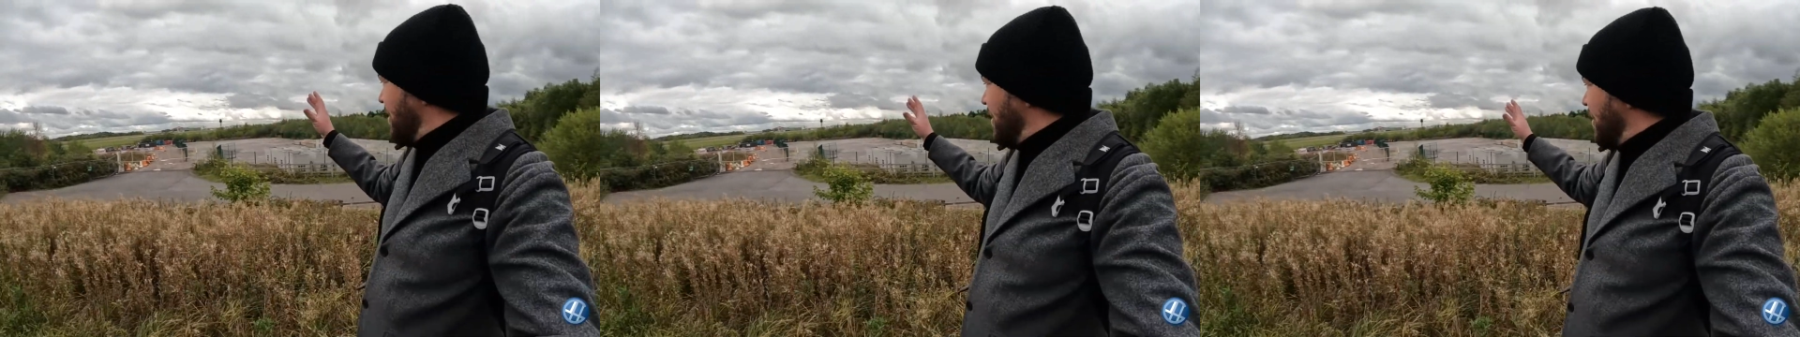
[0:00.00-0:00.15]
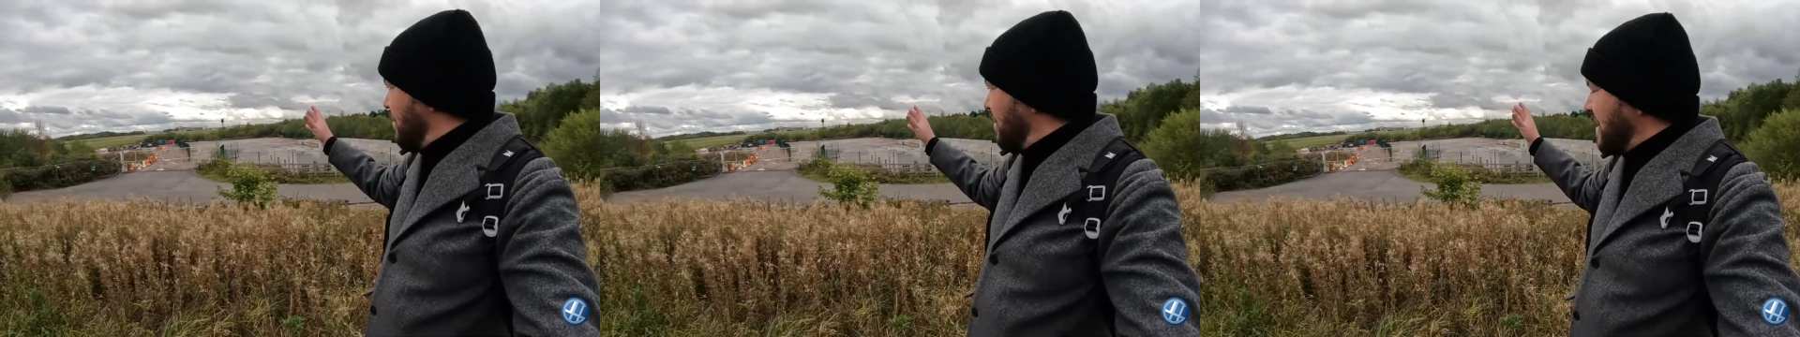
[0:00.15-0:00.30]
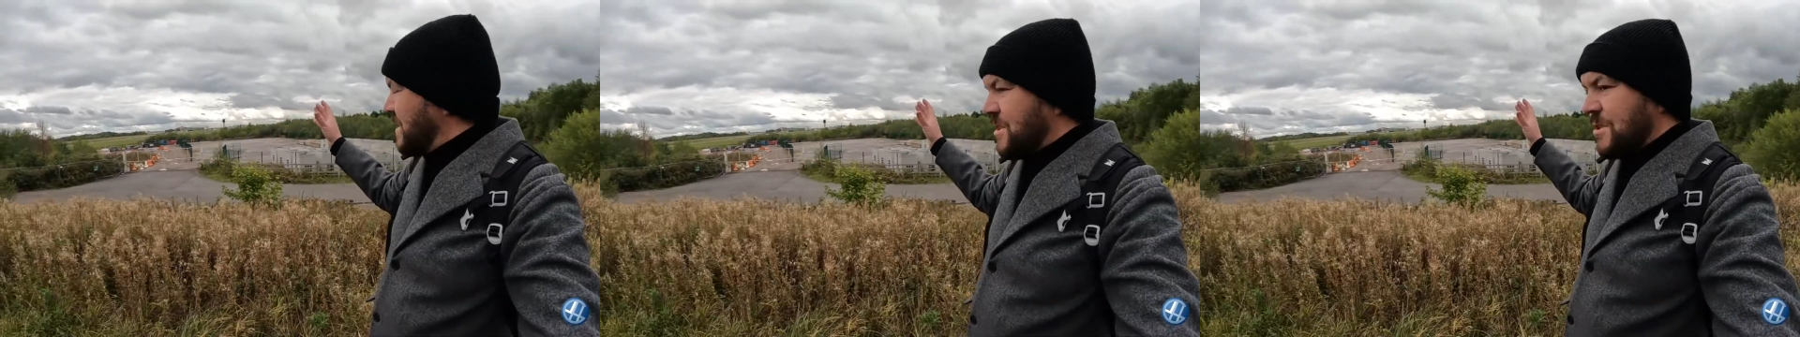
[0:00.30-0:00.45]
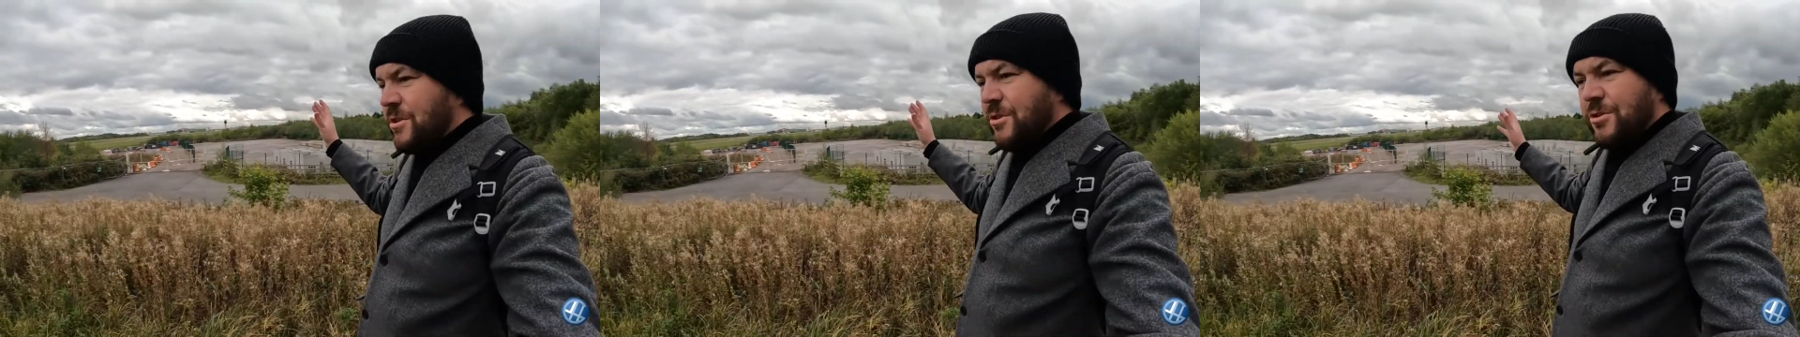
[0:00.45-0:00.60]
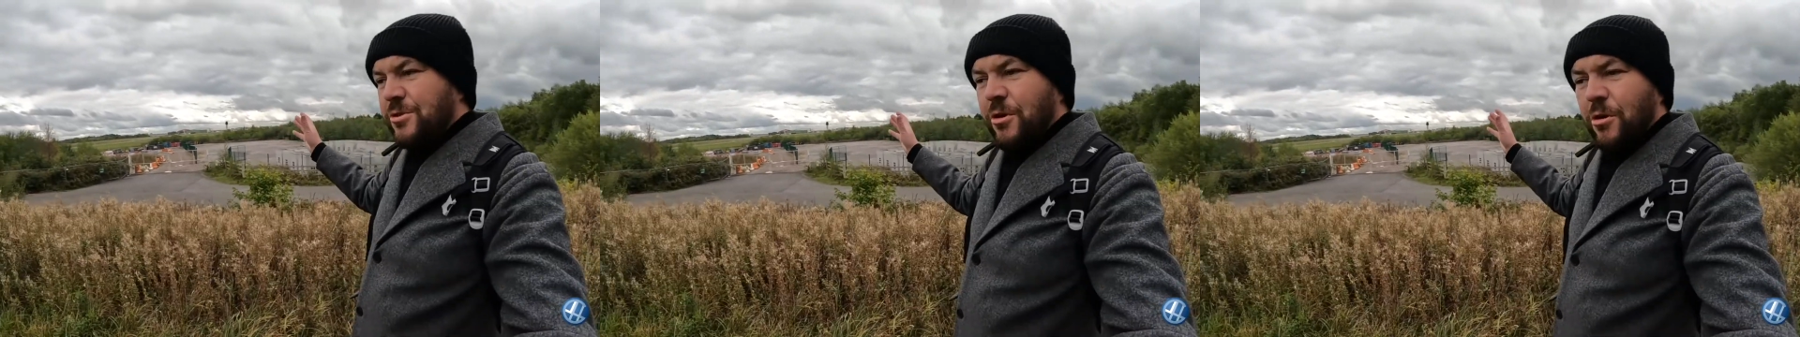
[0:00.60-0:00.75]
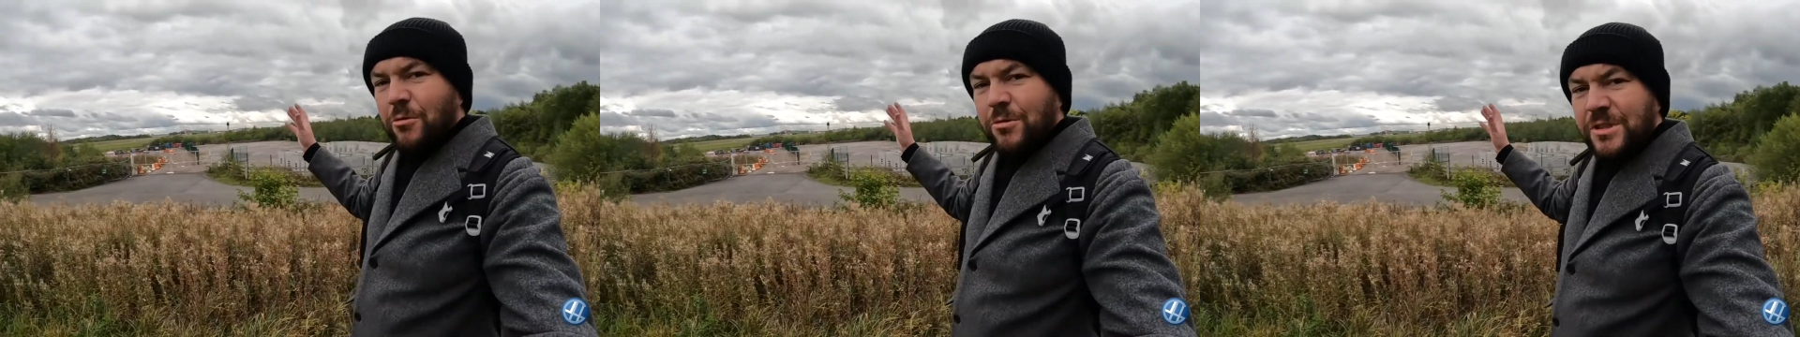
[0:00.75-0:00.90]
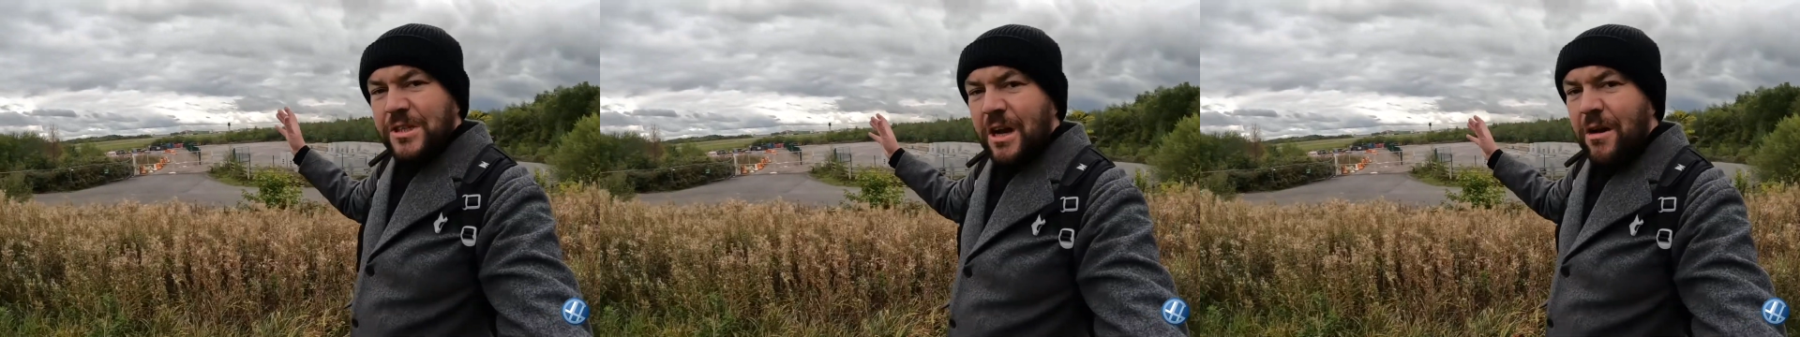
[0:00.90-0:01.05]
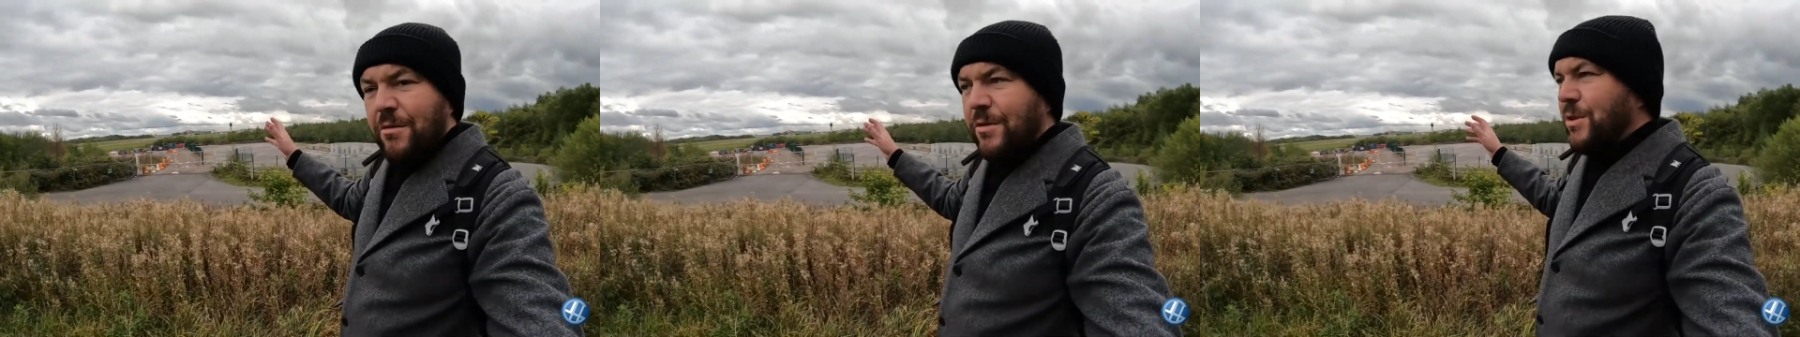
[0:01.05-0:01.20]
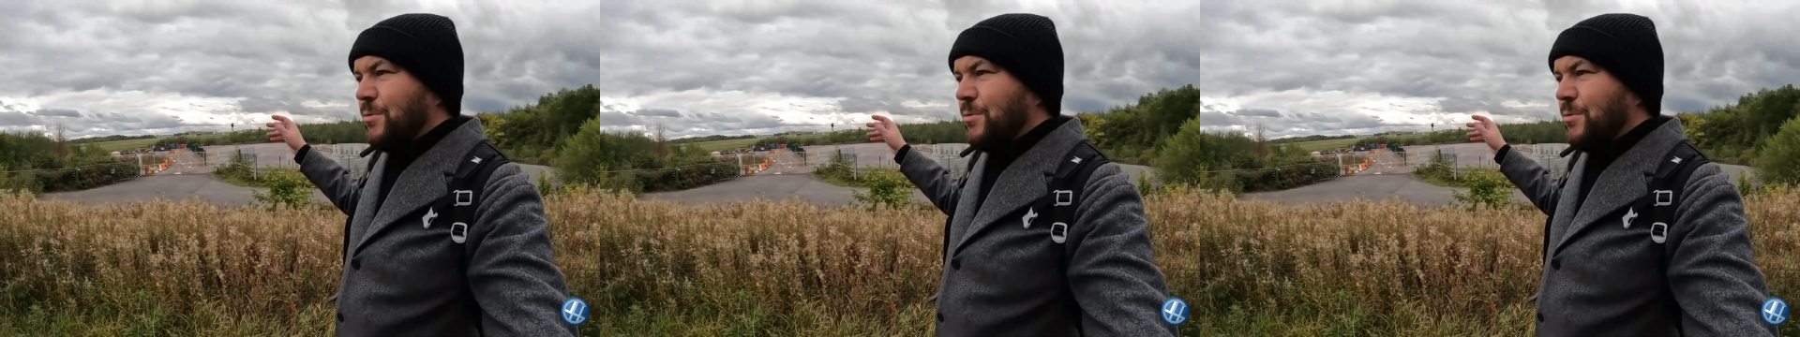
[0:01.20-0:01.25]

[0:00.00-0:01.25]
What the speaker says: newest control tower,